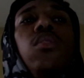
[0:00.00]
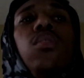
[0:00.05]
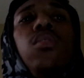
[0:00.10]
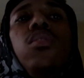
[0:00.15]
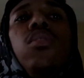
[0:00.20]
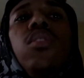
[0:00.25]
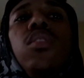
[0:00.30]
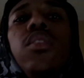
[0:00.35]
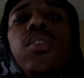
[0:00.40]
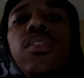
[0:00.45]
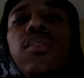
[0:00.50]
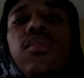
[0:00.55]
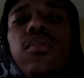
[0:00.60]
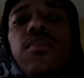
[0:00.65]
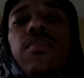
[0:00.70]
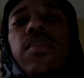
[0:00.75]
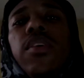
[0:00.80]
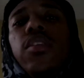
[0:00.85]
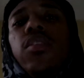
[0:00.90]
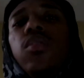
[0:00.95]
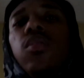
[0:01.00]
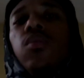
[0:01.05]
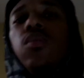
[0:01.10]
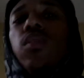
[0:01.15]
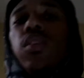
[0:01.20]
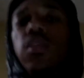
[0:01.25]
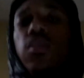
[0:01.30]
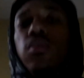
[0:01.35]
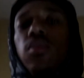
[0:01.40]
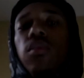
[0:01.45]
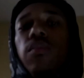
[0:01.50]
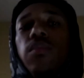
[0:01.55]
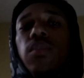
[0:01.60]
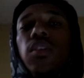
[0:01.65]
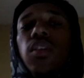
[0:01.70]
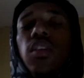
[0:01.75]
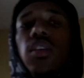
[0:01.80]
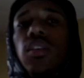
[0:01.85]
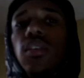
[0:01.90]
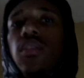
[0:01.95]
I guess I'm about to go get something to
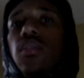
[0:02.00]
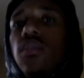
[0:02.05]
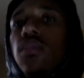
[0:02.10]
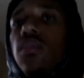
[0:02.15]
eat.